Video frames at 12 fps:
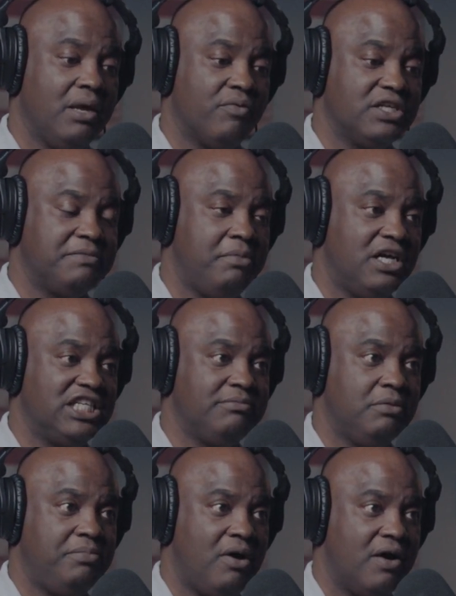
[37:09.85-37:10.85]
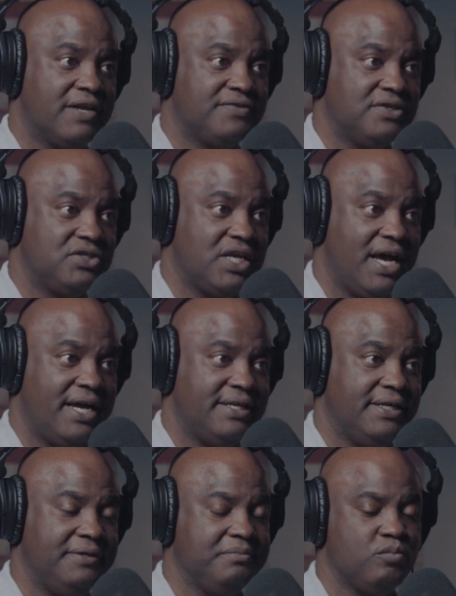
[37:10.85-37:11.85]
a responsible part of
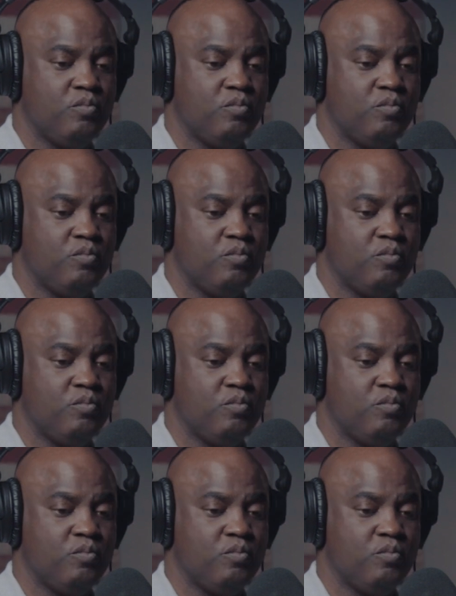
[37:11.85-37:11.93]
society.